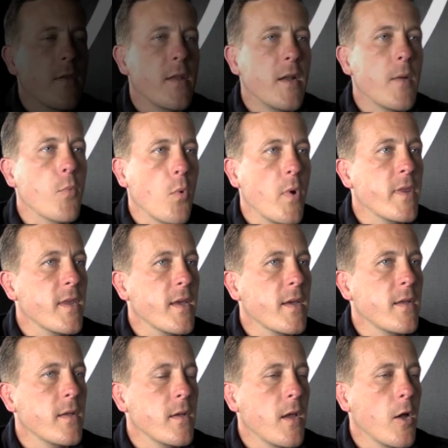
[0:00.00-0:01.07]
The number one thing
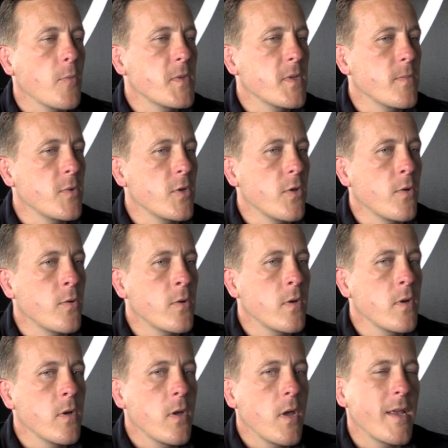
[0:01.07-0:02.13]
it helps them do,
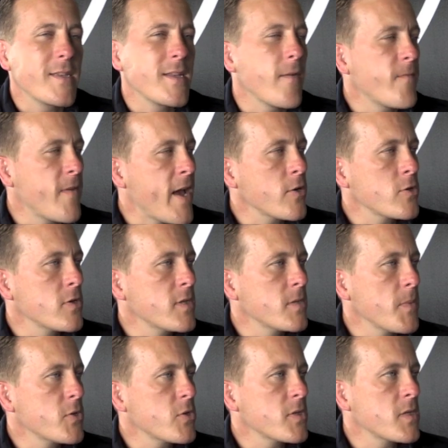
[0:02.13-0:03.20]
and it's not fashion as
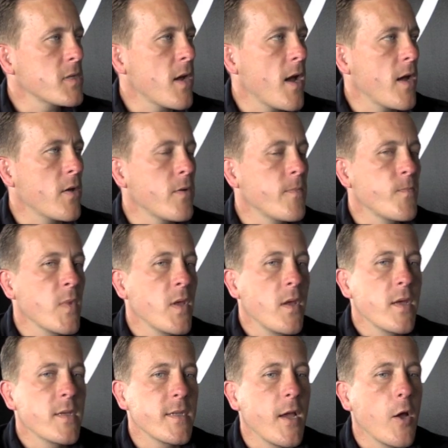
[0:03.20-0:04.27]
much as style,
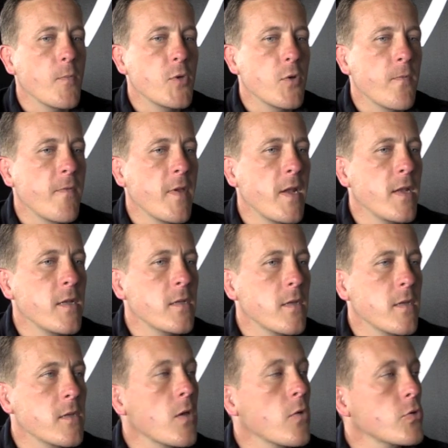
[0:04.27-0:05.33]
is it helps you fit into
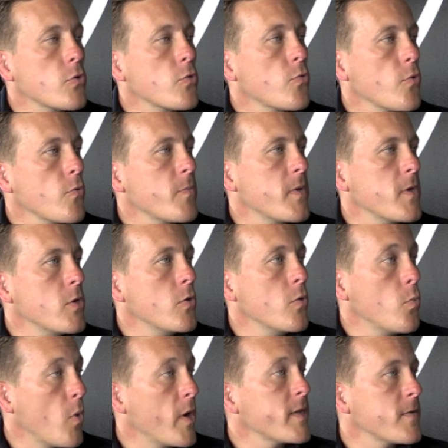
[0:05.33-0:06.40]
the social group that you
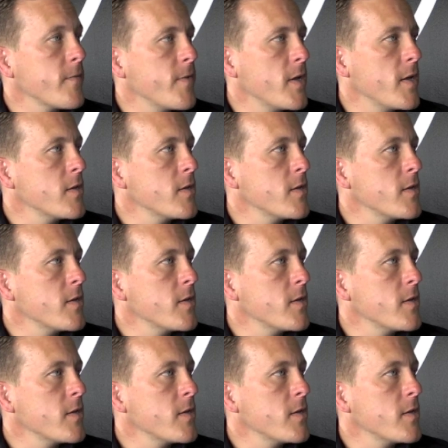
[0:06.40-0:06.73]
want to fit